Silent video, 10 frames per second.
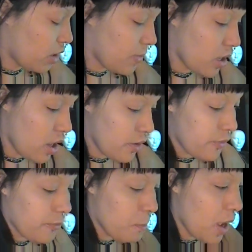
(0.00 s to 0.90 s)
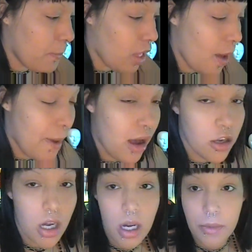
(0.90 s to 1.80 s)
bit of my blot
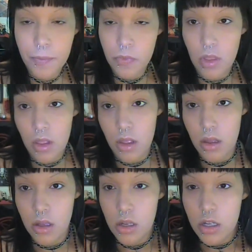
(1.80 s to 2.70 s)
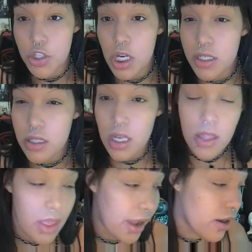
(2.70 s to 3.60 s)
powder, just in
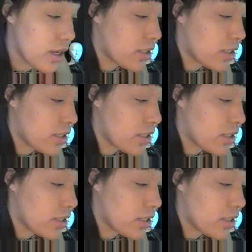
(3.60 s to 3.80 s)
the areas that